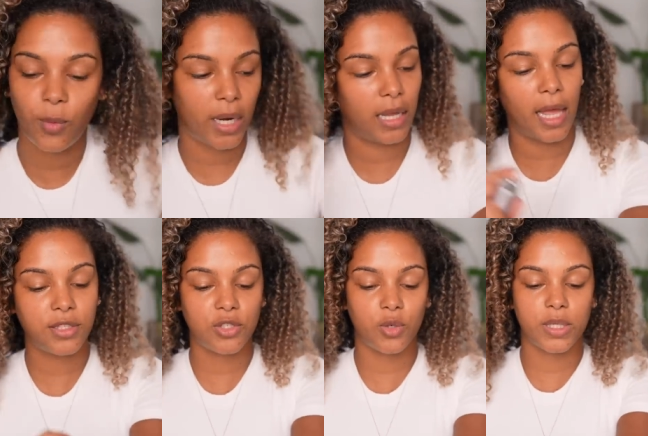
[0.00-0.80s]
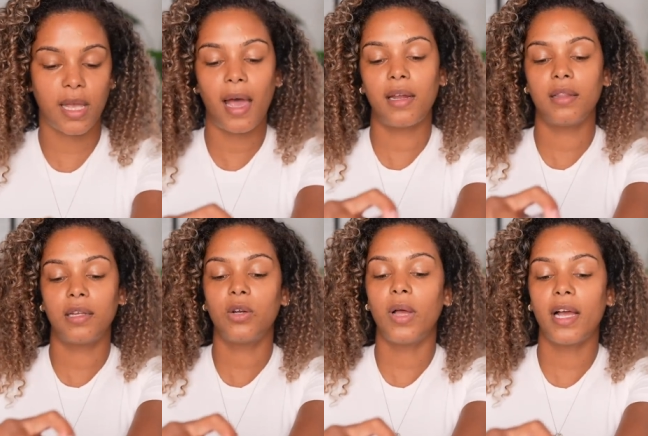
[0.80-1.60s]
What I like to do is add a
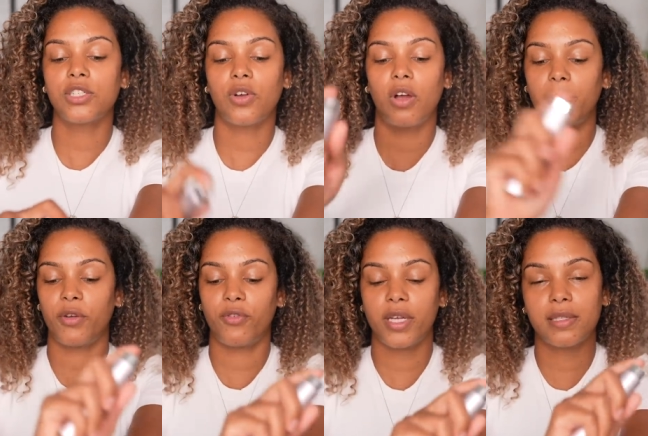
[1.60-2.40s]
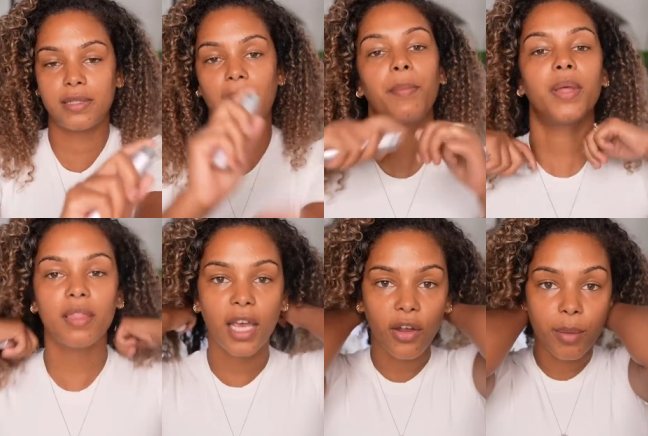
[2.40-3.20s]
little extra on my wrist, tap it
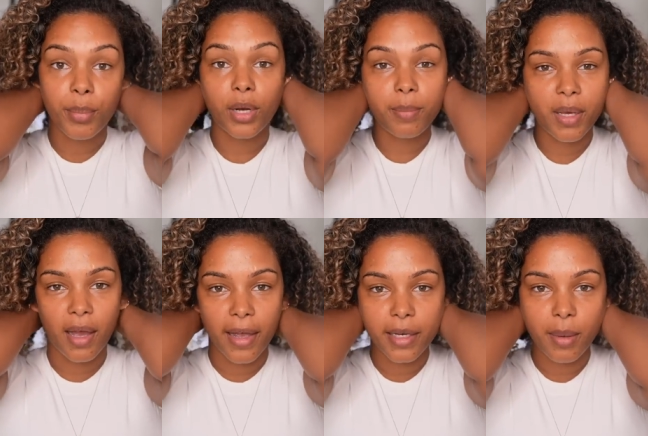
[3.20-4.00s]
there, and then put it behind